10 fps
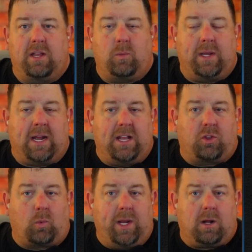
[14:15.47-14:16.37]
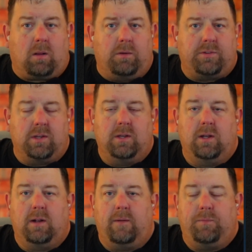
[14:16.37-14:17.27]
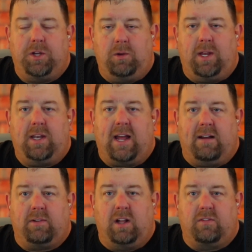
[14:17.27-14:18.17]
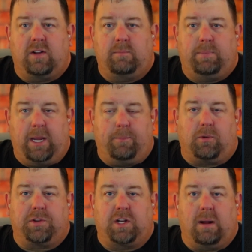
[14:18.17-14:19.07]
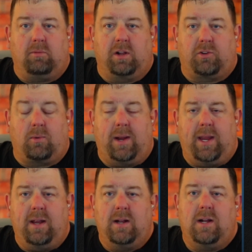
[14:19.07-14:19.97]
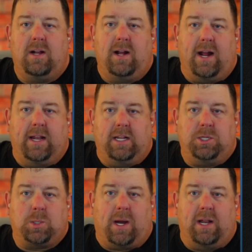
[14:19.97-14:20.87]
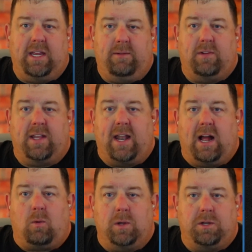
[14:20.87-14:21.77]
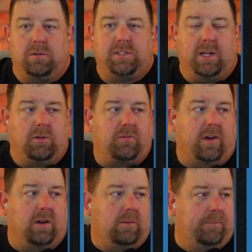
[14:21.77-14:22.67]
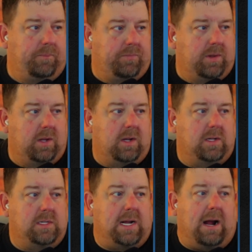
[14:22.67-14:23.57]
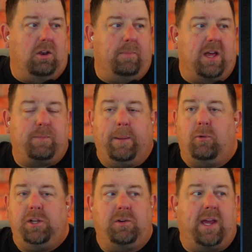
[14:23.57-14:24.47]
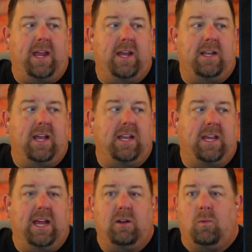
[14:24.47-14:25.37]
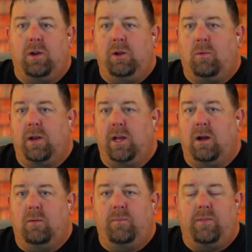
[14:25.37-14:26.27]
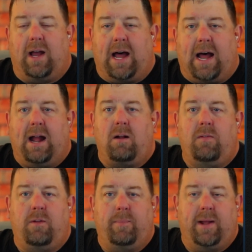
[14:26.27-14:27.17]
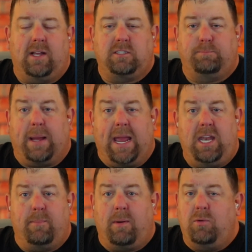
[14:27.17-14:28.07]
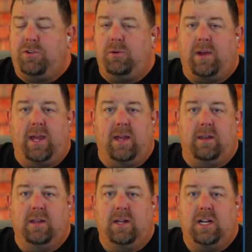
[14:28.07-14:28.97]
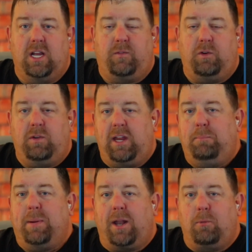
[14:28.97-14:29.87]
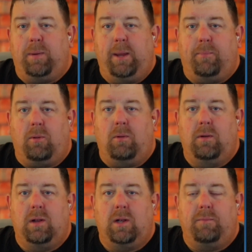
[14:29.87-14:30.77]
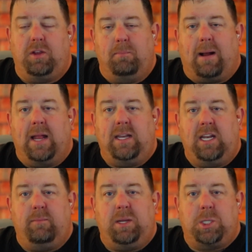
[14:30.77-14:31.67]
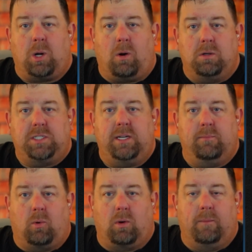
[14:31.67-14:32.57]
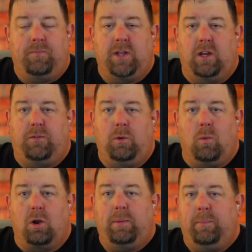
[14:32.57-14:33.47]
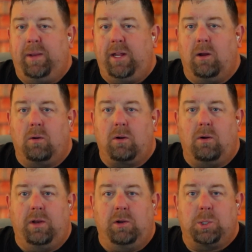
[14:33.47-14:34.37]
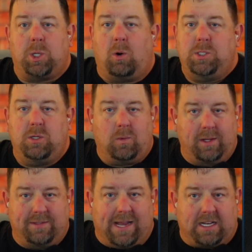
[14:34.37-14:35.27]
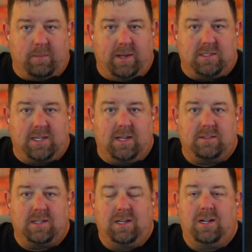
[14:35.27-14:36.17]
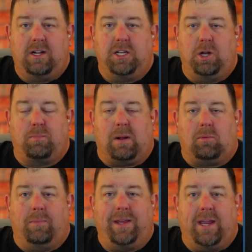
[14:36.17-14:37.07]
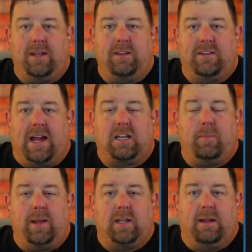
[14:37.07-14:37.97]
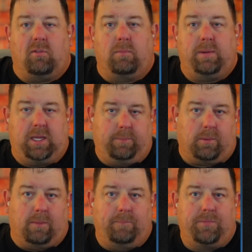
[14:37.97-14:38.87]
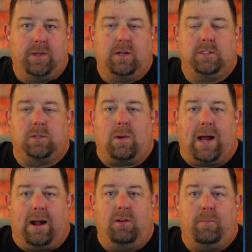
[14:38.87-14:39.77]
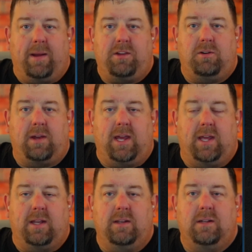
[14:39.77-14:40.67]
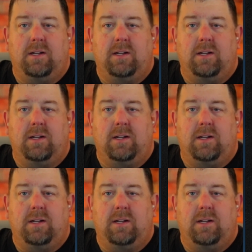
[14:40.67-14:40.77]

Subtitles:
week I get 3 calls, you need to have enough people to cover the 3, and then try to even that out with your sales funnel. Hire the best people you can and get where you want to go. Hire the best, pay the most you can. If you need better people, you might need to be charging more. If you want to be mediocre and you're charging what Xactimate says, you're probably getting Xactimate level people. So hire the best you can,